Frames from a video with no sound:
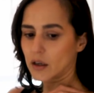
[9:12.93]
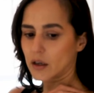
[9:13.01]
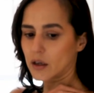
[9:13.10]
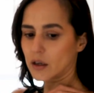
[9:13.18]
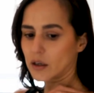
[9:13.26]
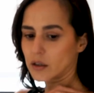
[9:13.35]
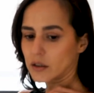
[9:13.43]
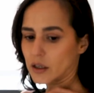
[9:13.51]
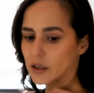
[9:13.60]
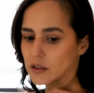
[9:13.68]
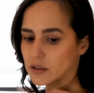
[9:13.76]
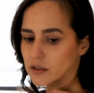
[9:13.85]
And
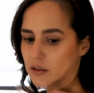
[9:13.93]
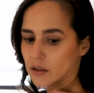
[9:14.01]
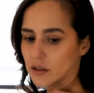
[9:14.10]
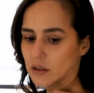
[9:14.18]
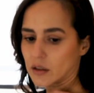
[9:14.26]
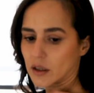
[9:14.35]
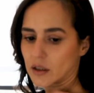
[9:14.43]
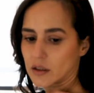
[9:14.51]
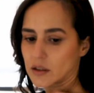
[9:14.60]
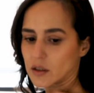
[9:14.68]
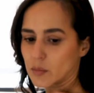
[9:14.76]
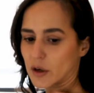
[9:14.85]
I see that
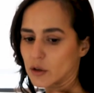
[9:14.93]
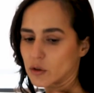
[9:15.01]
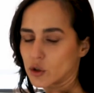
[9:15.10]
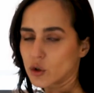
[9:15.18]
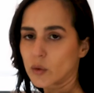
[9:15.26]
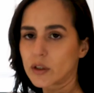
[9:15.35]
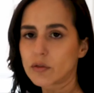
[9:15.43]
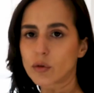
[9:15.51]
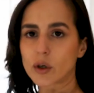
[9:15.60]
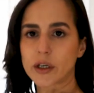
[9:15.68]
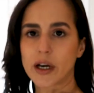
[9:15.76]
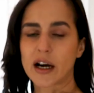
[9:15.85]
it's about
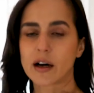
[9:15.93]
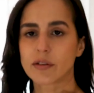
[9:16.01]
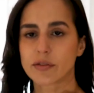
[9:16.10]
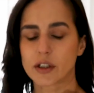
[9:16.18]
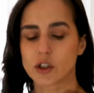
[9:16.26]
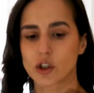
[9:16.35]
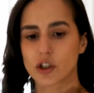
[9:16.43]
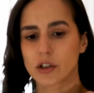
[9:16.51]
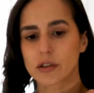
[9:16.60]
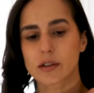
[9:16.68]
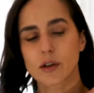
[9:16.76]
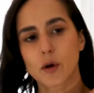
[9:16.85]
24 and a half
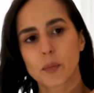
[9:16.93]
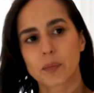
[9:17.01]
inches.